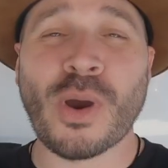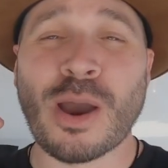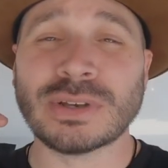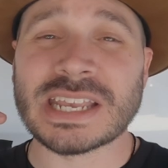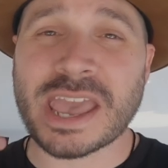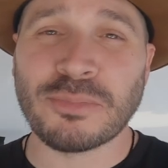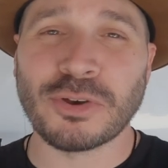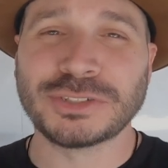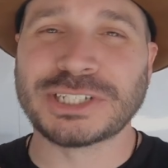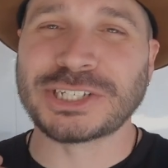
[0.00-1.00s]
I was
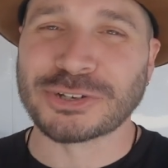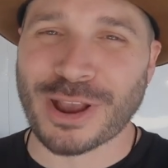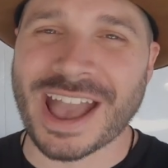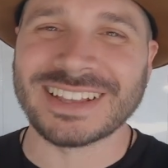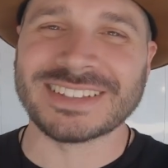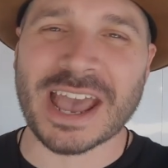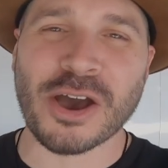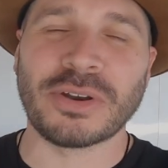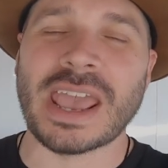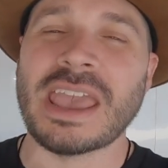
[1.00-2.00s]
able to track
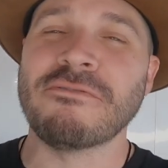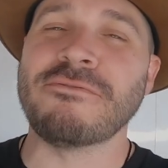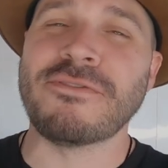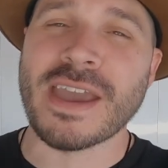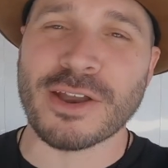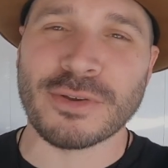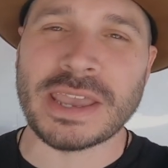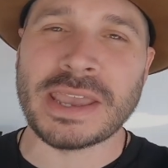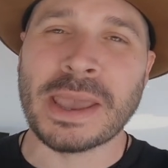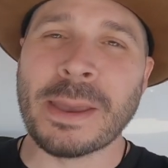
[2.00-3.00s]
down a
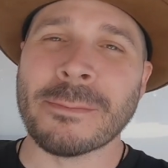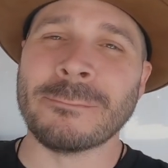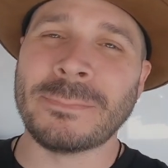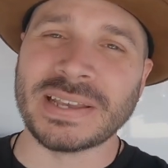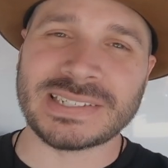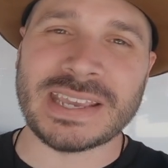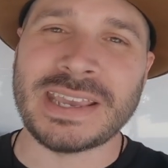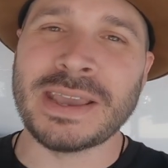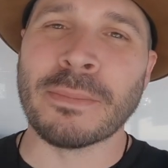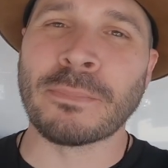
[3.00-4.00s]
very
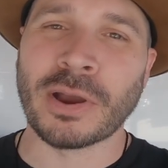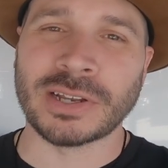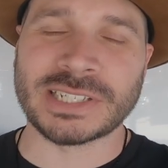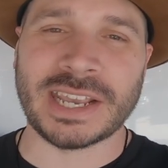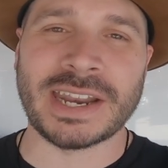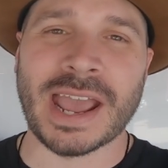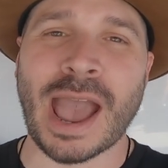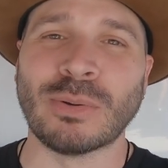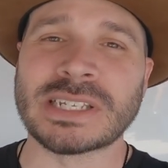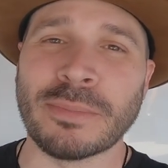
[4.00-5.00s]
busy person.
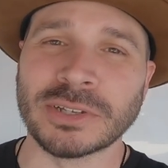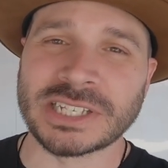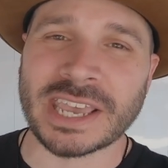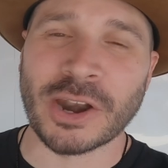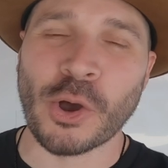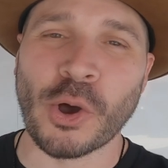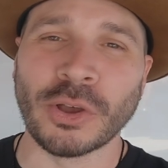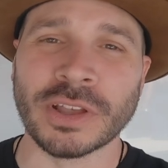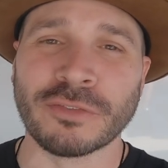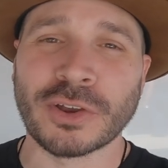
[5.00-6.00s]
I was able to get a
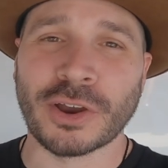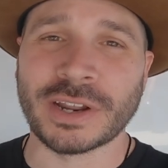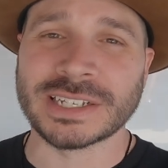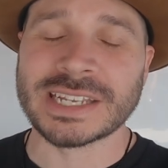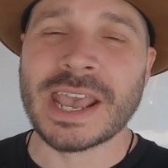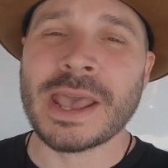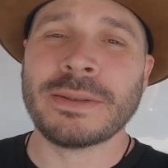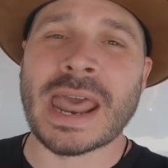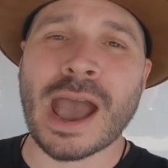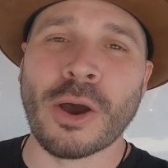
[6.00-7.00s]
hold of Curtis.
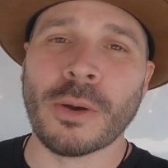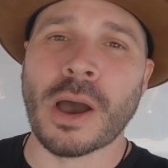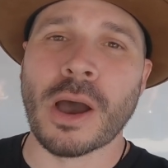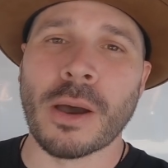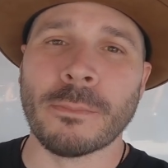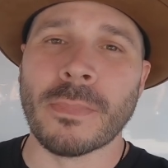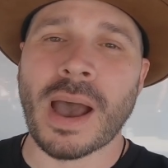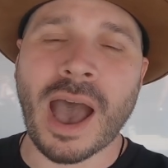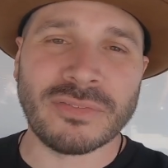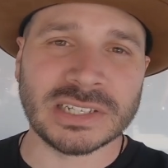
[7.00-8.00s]
Now,
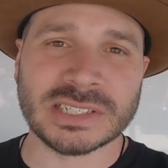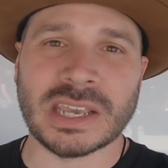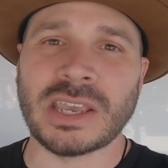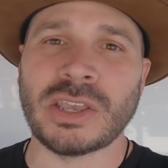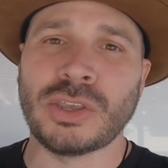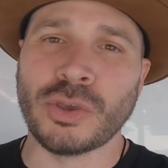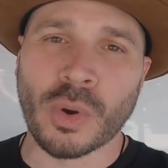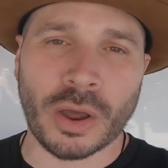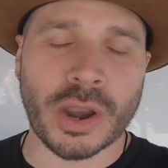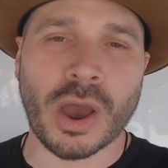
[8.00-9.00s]
obviously, you
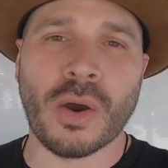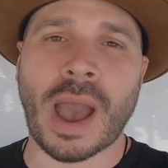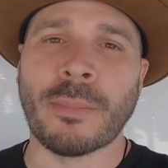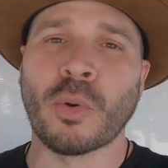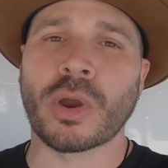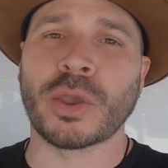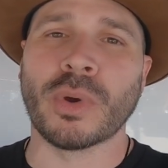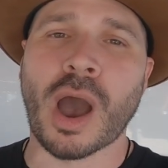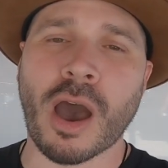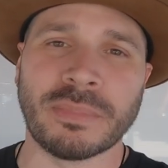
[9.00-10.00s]
all know I've been working
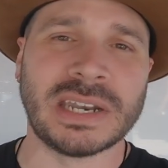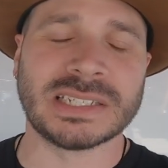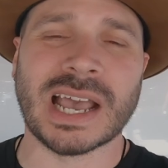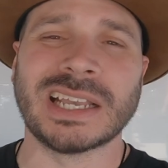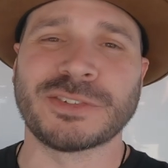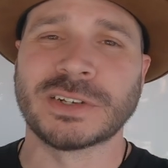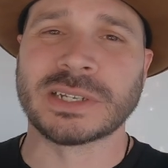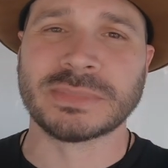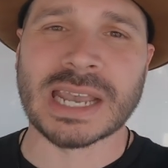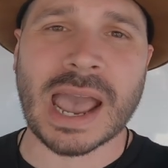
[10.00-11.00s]
with Hofmann Designs for
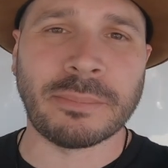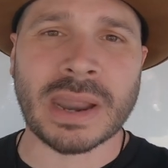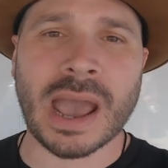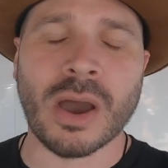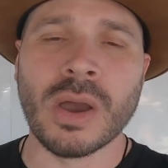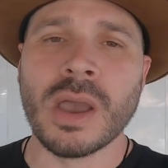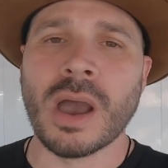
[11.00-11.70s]
some time now.